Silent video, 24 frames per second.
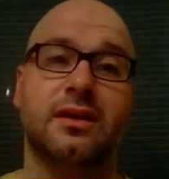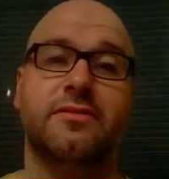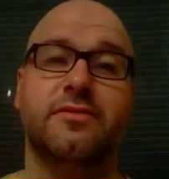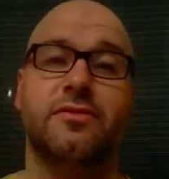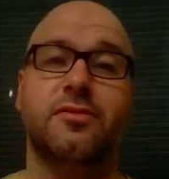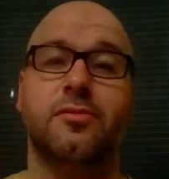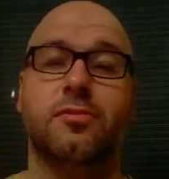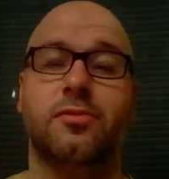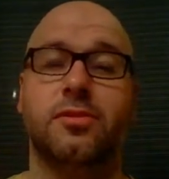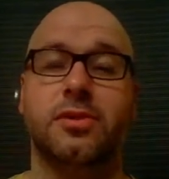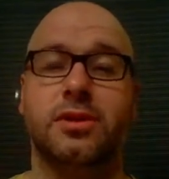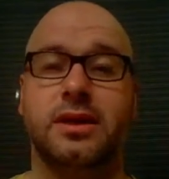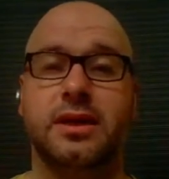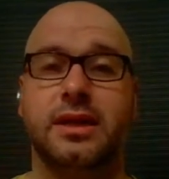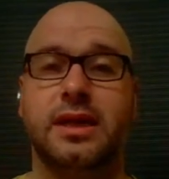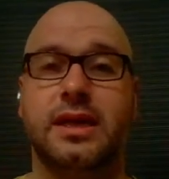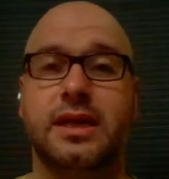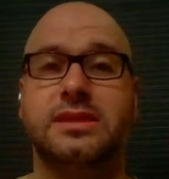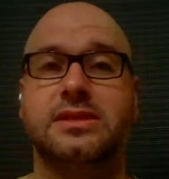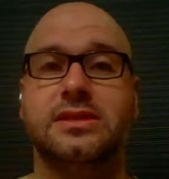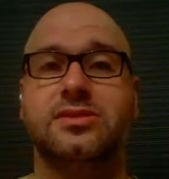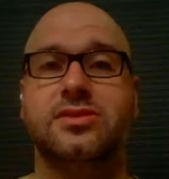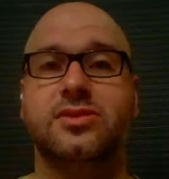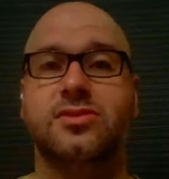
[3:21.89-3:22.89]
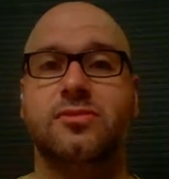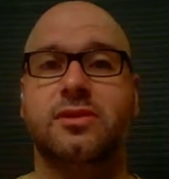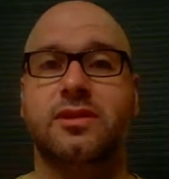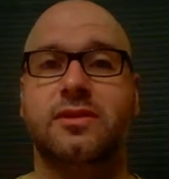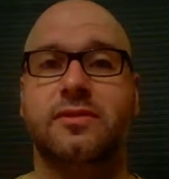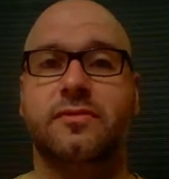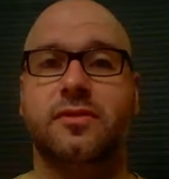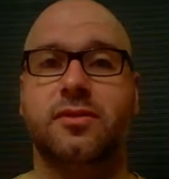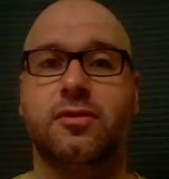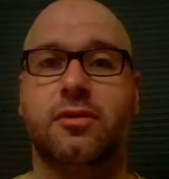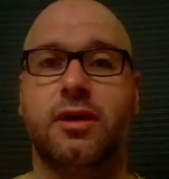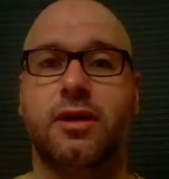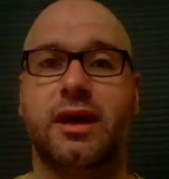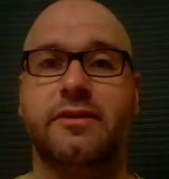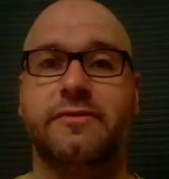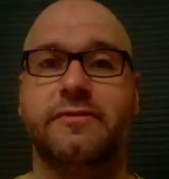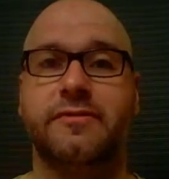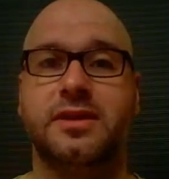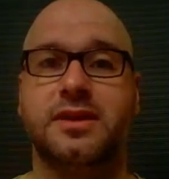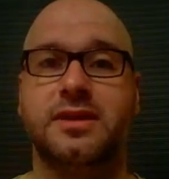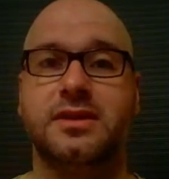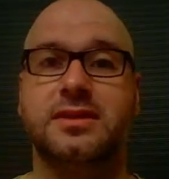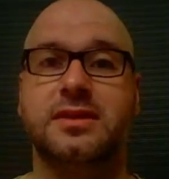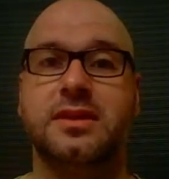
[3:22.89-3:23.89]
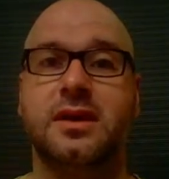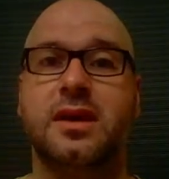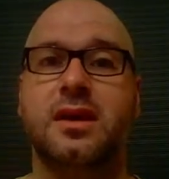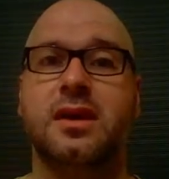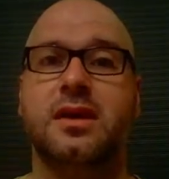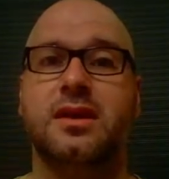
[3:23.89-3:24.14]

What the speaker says: If you really like to do infographics,